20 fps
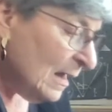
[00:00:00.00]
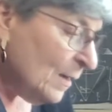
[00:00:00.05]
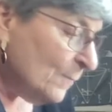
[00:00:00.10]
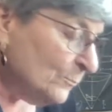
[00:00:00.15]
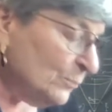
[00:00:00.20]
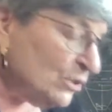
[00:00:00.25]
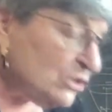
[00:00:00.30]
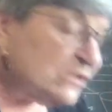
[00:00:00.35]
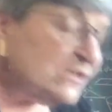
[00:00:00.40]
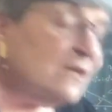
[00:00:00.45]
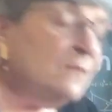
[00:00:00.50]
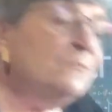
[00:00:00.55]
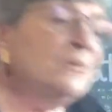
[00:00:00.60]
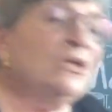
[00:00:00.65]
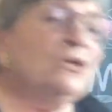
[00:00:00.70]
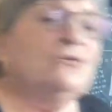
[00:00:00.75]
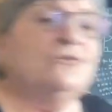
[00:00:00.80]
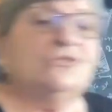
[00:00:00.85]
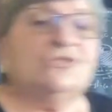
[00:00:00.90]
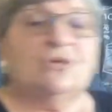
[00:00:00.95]
Books can be
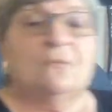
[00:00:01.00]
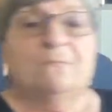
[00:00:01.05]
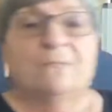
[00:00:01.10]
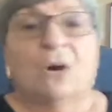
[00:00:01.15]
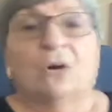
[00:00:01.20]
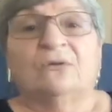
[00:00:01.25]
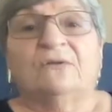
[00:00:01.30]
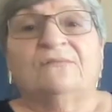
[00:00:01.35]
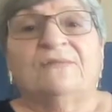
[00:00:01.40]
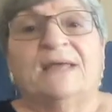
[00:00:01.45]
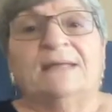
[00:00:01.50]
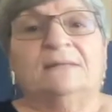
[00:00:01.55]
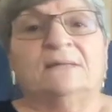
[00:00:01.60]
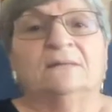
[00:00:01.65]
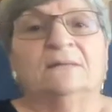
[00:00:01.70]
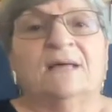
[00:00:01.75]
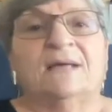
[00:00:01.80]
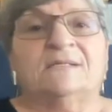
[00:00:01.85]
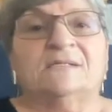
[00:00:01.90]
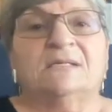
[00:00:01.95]
used to motivate the
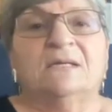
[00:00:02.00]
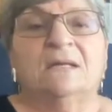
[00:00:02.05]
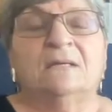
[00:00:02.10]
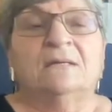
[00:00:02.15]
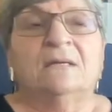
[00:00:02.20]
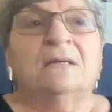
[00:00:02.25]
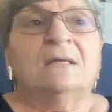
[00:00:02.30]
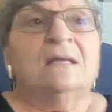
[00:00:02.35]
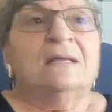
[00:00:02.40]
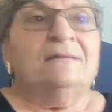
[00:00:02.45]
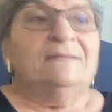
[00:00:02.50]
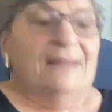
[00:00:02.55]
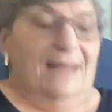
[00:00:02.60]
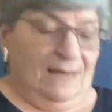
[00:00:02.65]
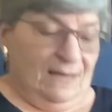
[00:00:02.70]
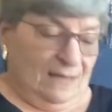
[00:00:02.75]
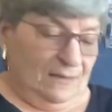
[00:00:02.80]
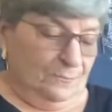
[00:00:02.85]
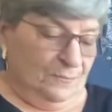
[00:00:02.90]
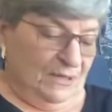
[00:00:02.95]
lesson. They
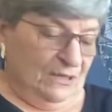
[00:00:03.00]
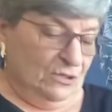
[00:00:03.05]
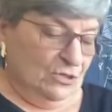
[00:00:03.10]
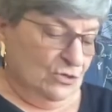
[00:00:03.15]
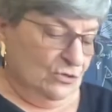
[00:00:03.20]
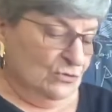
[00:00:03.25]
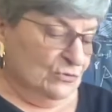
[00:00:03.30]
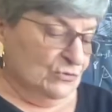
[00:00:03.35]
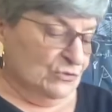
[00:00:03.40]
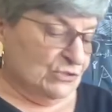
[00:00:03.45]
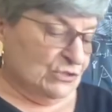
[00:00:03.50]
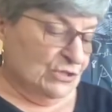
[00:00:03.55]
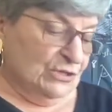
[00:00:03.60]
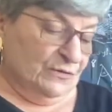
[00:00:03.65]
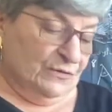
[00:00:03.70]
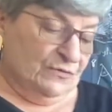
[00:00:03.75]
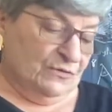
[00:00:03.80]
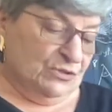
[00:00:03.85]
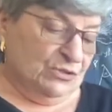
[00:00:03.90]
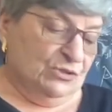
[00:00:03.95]
can be used
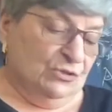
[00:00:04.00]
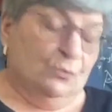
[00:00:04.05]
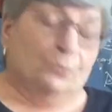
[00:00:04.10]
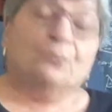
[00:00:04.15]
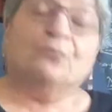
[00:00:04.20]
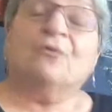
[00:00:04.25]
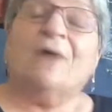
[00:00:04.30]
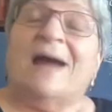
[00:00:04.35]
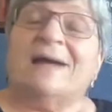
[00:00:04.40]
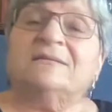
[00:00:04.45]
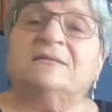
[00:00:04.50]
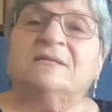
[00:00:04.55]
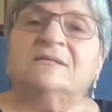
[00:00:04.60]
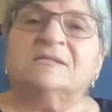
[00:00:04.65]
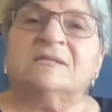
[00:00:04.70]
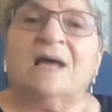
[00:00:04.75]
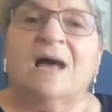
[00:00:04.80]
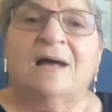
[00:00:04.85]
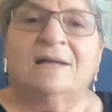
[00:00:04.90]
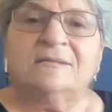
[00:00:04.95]
to
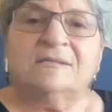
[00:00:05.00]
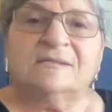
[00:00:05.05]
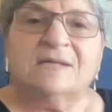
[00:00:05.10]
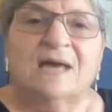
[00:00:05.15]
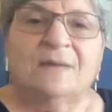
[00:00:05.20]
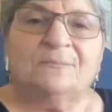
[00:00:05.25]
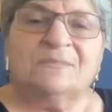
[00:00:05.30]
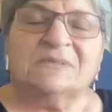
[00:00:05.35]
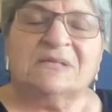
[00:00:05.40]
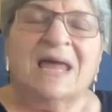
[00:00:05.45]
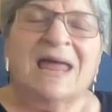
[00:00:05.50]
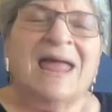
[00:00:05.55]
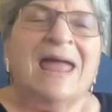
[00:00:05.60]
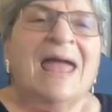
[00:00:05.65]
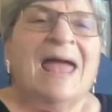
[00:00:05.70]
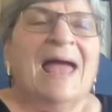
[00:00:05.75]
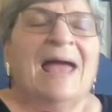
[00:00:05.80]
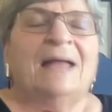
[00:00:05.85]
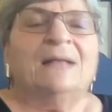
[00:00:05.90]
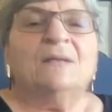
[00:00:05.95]
practice concepts.
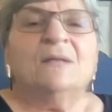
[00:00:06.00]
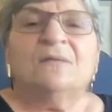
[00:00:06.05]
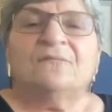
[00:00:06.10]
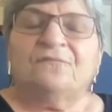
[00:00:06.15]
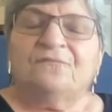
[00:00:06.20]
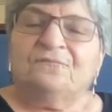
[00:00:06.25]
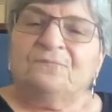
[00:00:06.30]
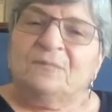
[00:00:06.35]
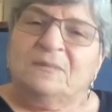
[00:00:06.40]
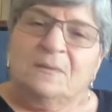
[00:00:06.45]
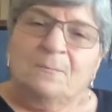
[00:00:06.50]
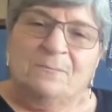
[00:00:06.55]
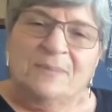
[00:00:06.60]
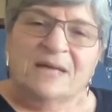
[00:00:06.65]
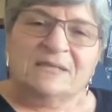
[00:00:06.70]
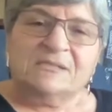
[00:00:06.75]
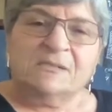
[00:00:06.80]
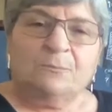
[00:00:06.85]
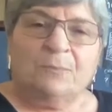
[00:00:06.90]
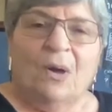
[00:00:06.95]
And the
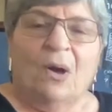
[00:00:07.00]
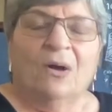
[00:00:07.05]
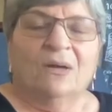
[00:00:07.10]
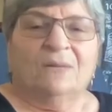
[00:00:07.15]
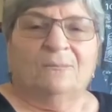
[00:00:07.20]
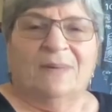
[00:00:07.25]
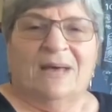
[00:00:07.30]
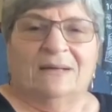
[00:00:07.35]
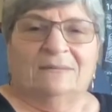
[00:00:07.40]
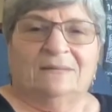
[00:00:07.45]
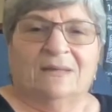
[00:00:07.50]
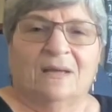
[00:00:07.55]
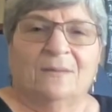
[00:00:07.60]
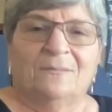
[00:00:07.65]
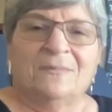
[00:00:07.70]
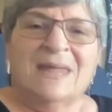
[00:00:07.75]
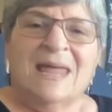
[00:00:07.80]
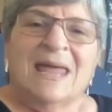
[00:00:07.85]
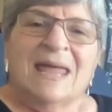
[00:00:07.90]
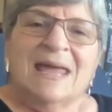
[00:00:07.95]
best part about
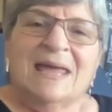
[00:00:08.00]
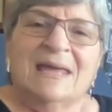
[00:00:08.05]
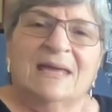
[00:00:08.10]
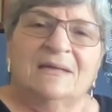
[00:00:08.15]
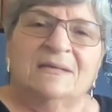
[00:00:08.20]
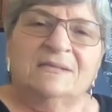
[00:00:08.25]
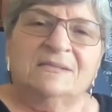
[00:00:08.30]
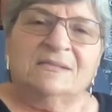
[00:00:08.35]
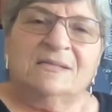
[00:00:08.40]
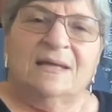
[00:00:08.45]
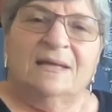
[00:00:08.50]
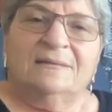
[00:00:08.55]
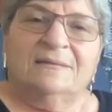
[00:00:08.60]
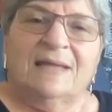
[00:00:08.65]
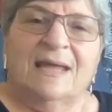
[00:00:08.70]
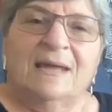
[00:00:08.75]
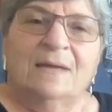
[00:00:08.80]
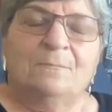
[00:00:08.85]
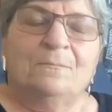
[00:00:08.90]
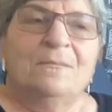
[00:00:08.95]
them is that
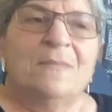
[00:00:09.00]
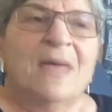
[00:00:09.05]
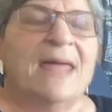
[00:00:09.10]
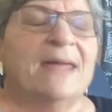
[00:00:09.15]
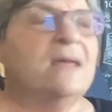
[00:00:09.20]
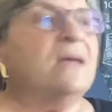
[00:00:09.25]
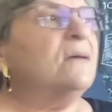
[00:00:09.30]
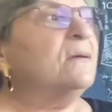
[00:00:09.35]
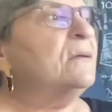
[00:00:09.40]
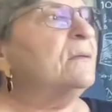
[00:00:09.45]
they make